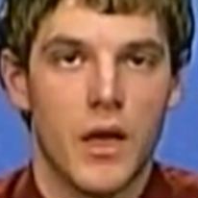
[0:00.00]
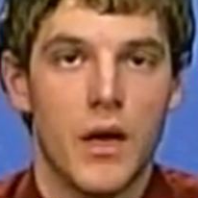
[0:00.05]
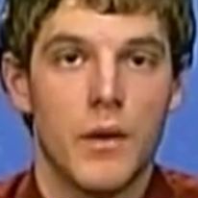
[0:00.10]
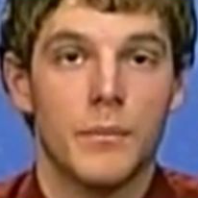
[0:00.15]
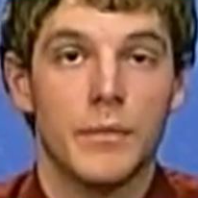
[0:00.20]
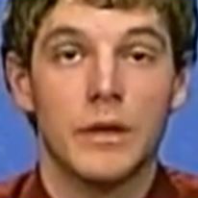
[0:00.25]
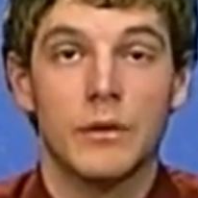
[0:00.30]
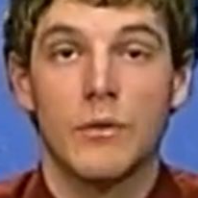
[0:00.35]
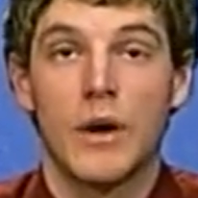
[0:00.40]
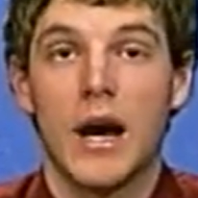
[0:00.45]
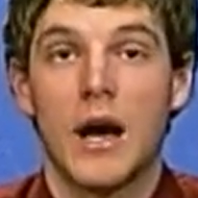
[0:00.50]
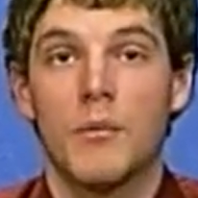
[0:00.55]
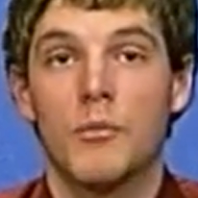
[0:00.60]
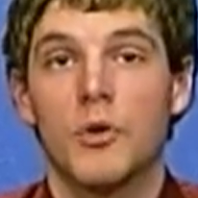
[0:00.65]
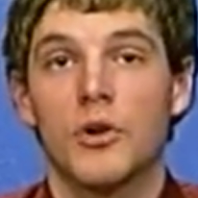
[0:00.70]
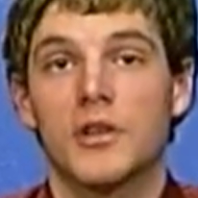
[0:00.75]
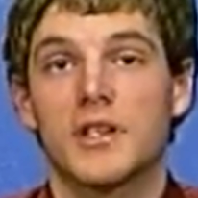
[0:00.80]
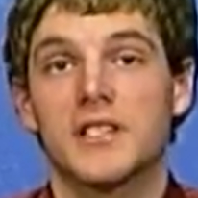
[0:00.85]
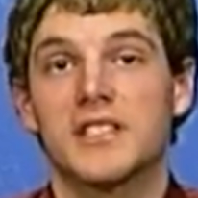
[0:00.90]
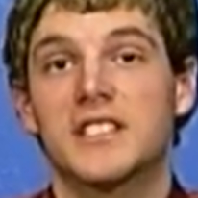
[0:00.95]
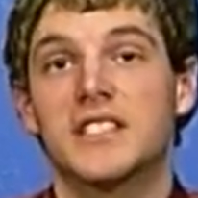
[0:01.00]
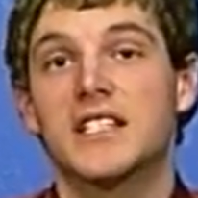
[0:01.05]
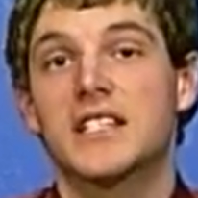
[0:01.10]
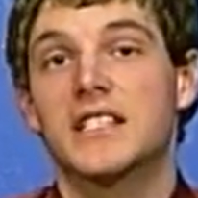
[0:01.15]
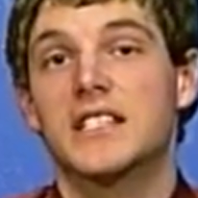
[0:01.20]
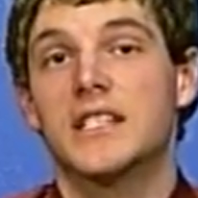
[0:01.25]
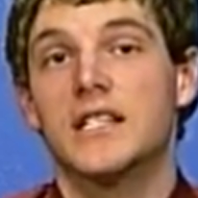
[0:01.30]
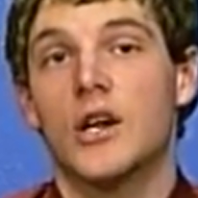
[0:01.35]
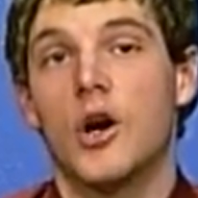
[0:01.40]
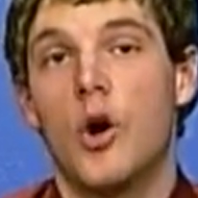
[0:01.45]
Meanwhile, more than
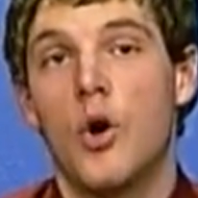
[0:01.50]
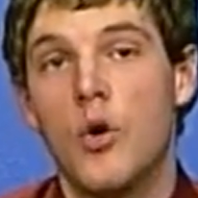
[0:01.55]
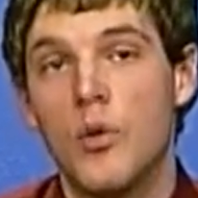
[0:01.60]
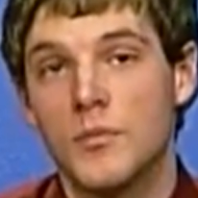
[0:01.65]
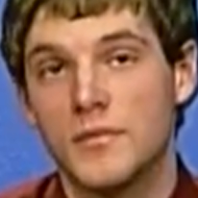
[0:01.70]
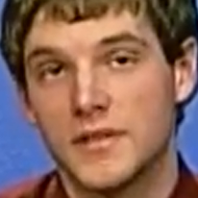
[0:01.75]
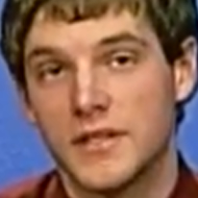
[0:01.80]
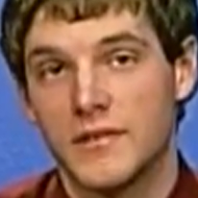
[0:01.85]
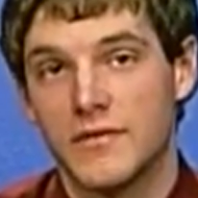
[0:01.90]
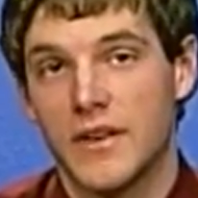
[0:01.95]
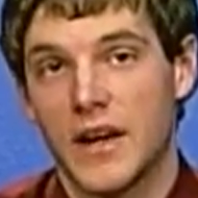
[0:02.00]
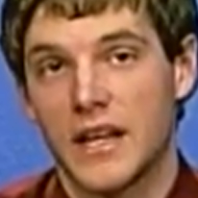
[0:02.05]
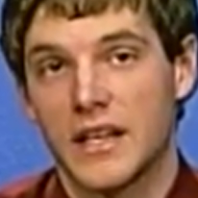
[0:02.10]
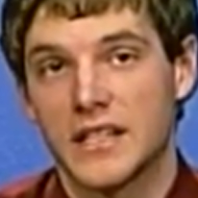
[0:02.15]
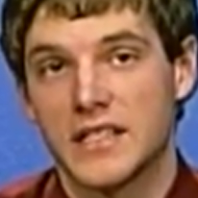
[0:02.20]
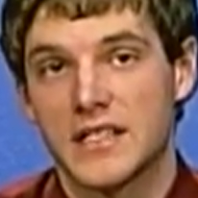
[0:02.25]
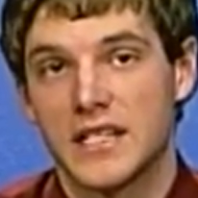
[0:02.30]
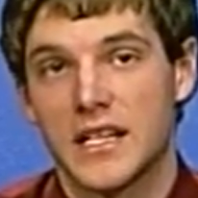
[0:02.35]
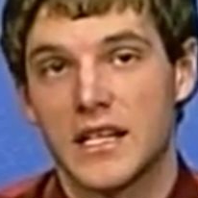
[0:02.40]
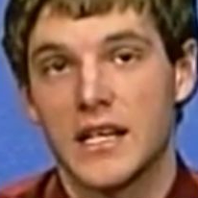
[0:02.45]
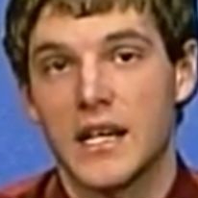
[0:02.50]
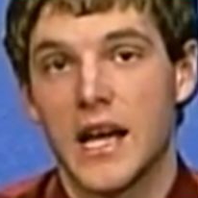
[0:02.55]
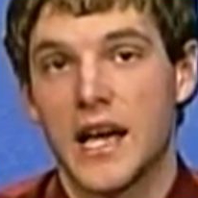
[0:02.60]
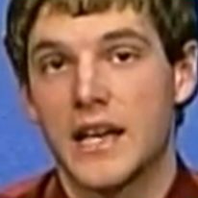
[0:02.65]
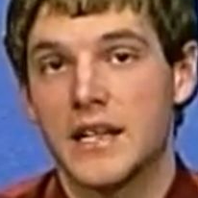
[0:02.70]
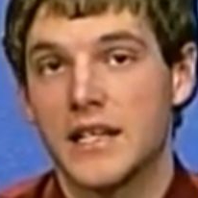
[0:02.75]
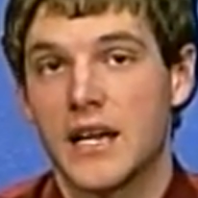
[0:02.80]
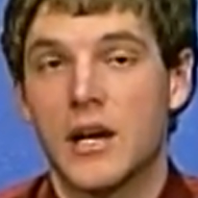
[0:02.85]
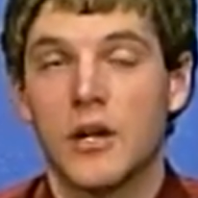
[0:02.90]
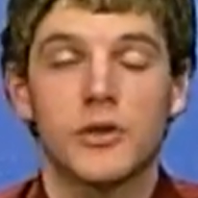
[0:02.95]
60 homes in Valley City
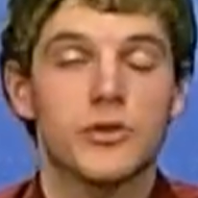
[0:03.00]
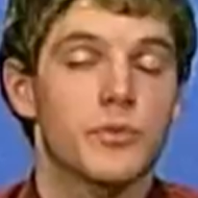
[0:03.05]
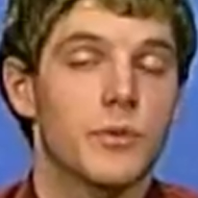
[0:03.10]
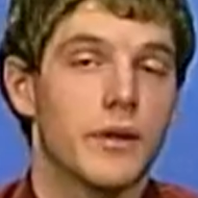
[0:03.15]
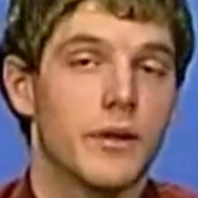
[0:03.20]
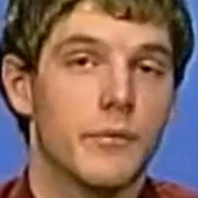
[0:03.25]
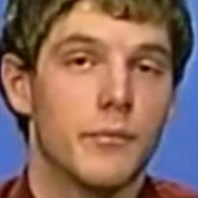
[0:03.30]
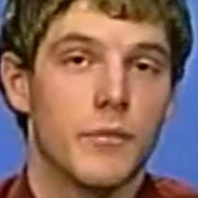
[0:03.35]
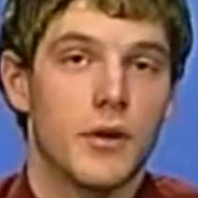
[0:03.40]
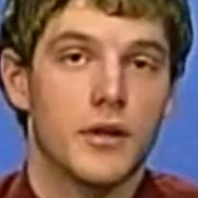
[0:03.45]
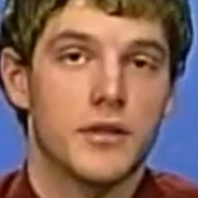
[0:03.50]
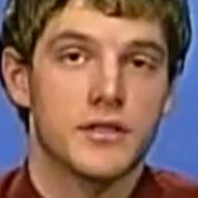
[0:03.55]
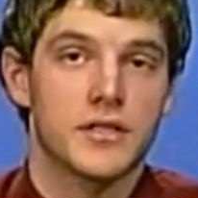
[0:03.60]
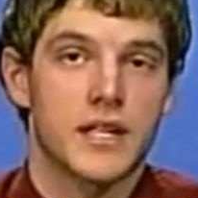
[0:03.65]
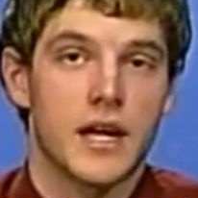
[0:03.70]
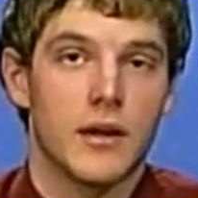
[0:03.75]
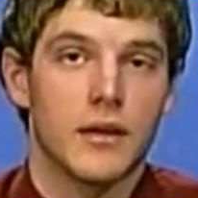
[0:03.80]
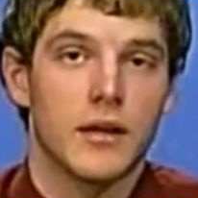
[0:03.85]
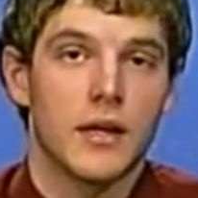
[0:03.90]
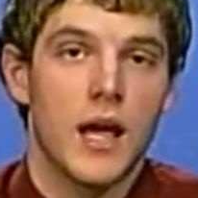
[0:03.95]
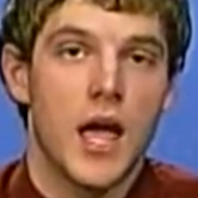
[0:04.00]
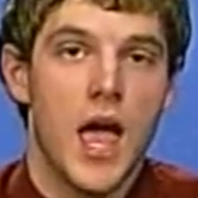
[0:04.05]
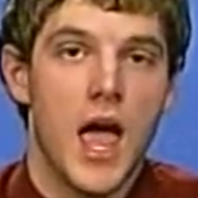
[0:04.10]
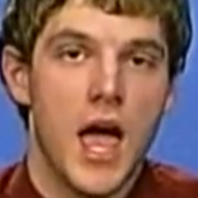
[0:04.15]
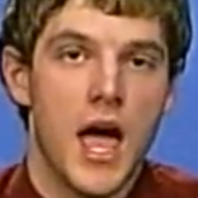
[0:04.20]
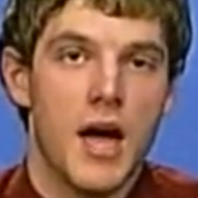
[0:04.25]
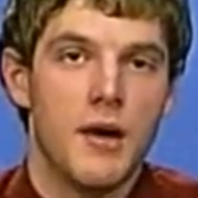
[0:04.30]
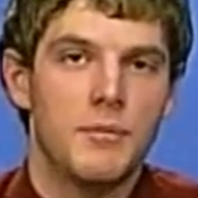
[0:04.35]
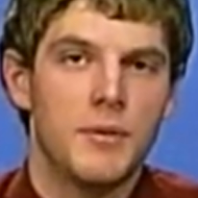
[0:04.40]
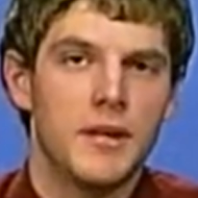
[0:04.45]
and elsewhere in Barnes County
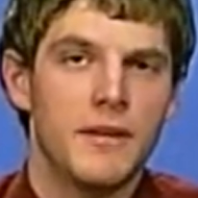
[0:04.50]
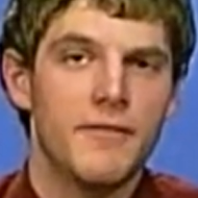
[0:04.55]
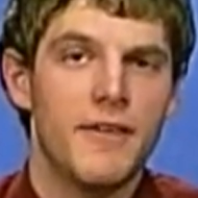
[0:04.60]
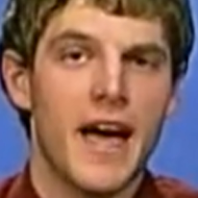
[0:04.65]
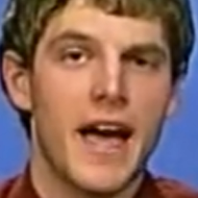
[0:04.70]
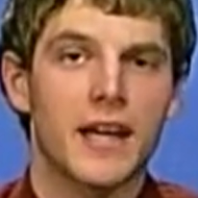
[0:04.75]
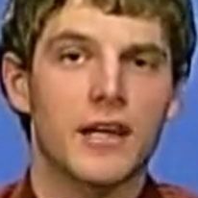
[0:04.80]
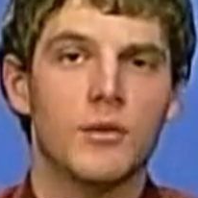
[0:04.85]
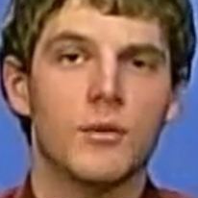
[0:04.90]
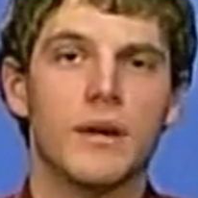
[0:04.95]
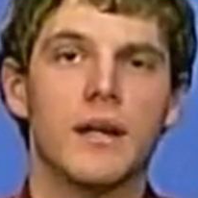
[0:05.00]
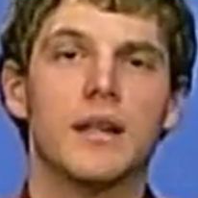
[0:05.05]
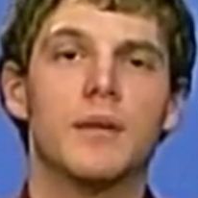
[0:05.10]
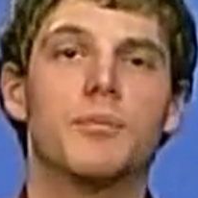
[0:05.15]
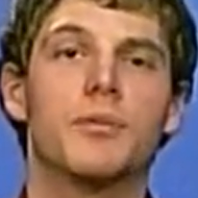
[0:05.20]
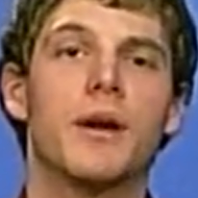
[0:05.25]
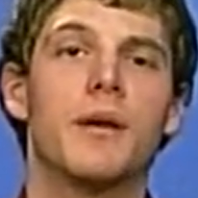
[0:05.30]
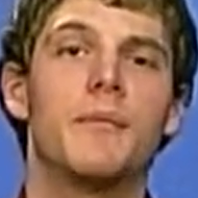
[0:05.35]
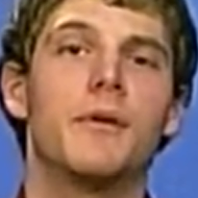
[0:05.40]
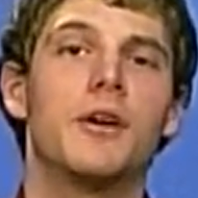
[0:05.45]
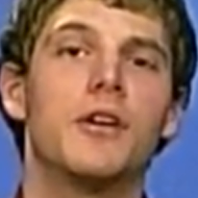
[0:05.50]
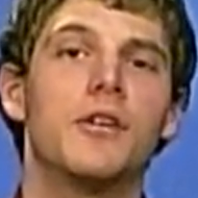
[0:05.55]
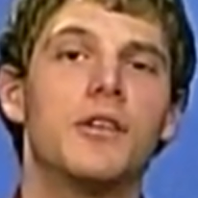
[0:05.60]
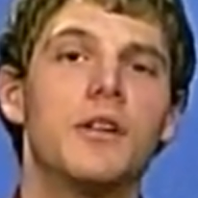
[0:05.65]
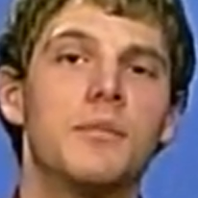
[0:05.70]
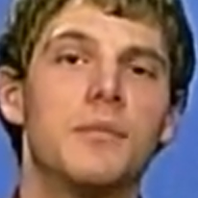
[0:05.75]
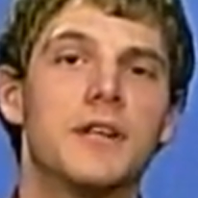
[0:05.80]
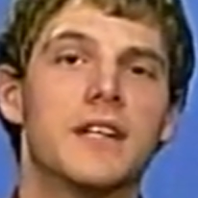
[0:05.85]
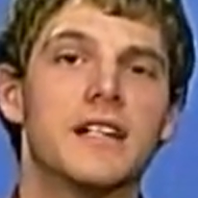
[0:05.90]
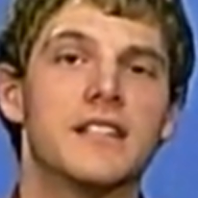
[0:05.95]
have been evacuated
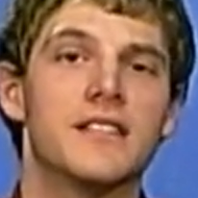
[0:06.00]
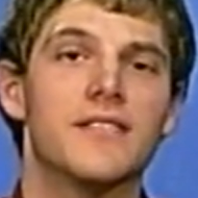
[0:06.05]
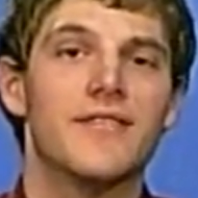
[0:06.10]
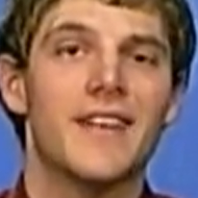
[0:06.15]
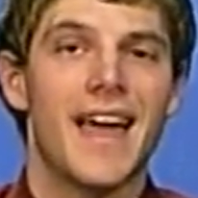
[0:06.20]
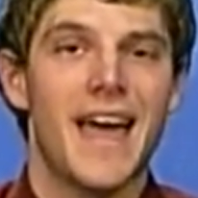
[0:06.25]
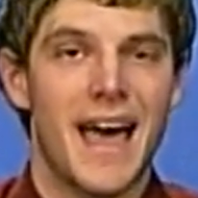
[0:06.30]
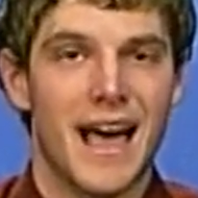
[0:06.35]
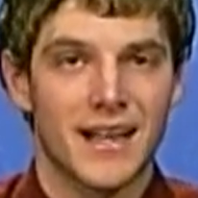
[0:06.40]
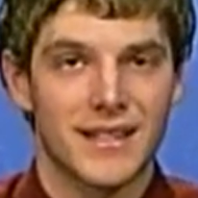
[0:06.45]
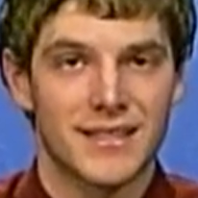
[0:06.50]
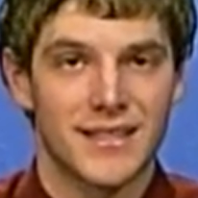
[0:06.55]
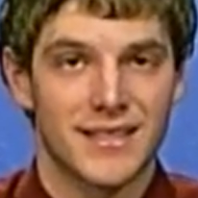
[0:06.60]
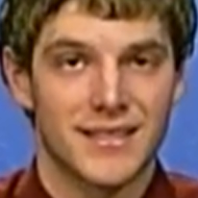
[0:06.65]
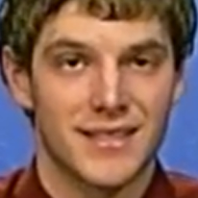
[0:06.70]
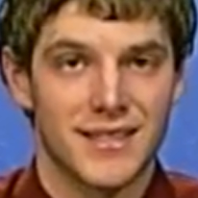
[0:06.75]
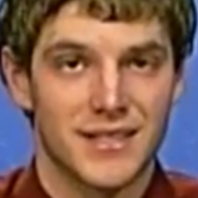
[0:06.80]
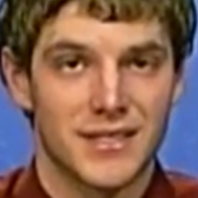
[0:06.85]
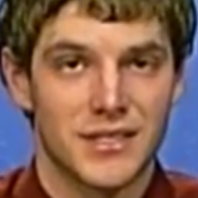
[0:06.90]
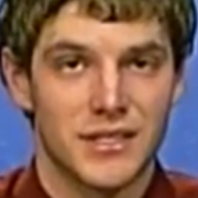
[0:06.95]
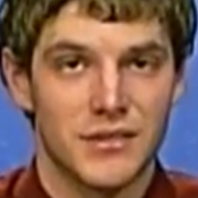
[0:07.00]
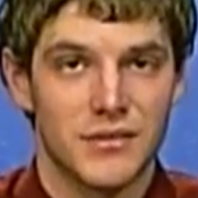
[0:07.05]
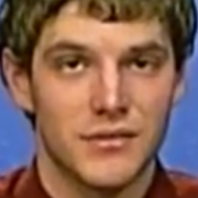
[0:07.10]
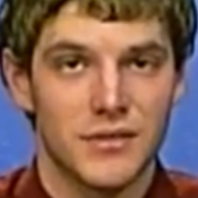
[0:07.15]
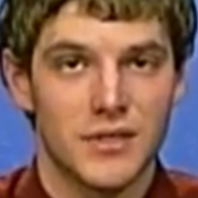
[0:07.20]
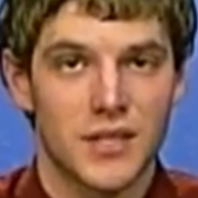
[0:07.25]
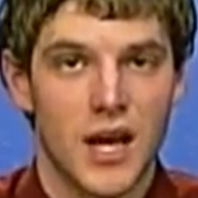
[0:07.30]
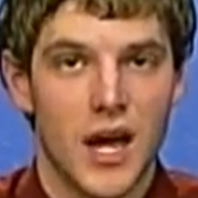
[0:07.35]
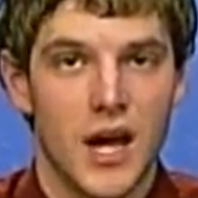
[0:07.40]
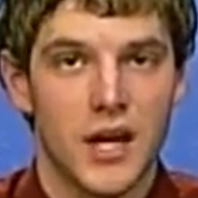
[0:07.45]
primarily because of access
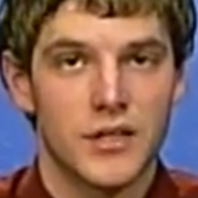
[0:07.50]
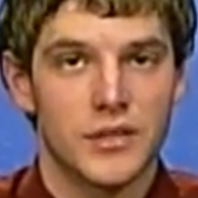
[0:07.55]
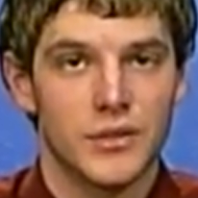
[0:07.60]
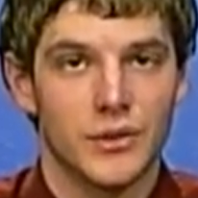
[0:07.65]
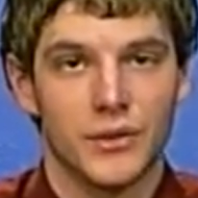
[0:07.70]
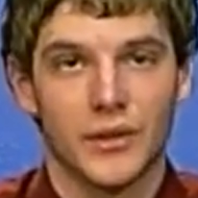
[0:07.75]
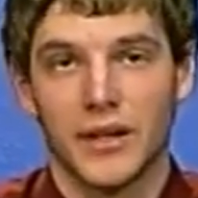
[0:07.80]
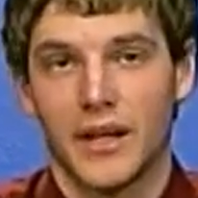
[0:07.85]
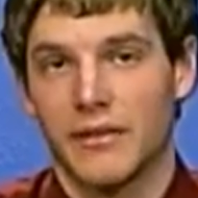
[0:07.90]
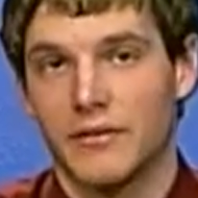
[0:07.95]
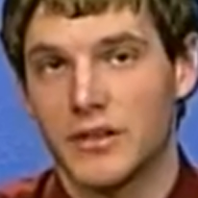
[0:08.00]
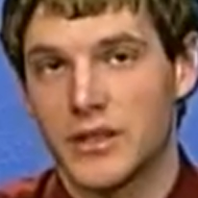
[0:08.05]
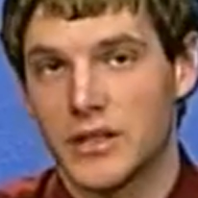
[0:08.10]
issues due to levee